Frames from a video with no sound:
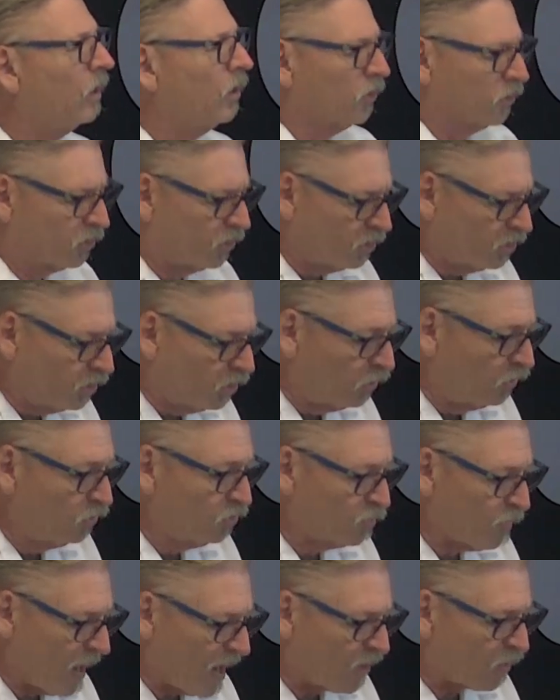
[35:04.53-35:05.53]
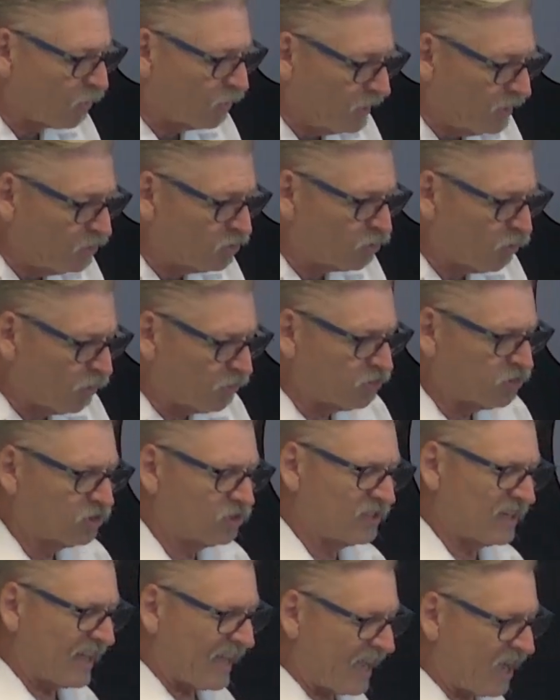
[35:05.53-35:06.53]
To use my resources
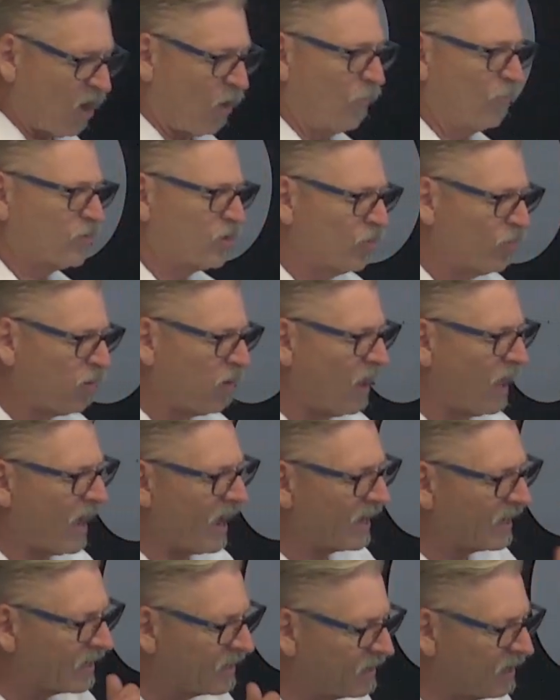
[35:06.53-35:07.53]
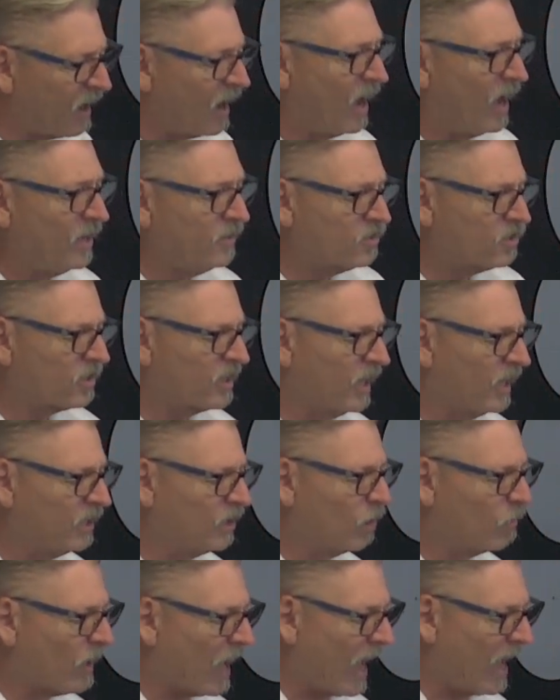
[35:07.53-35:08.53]
to help supply God's
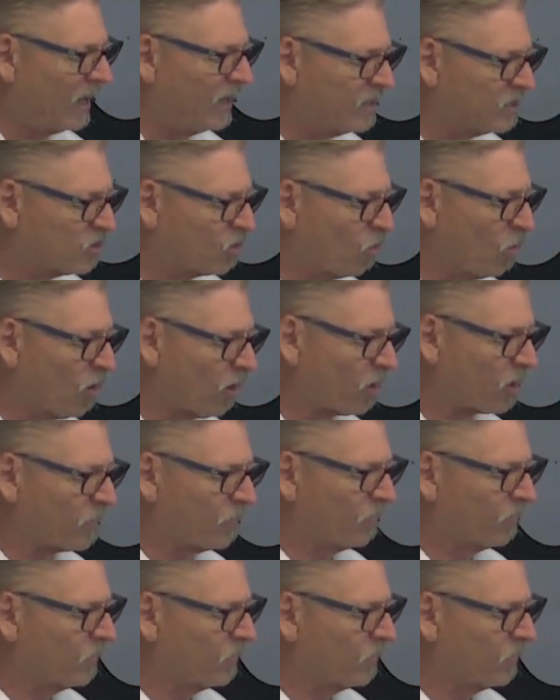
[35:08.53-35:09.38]
kingdom and His work.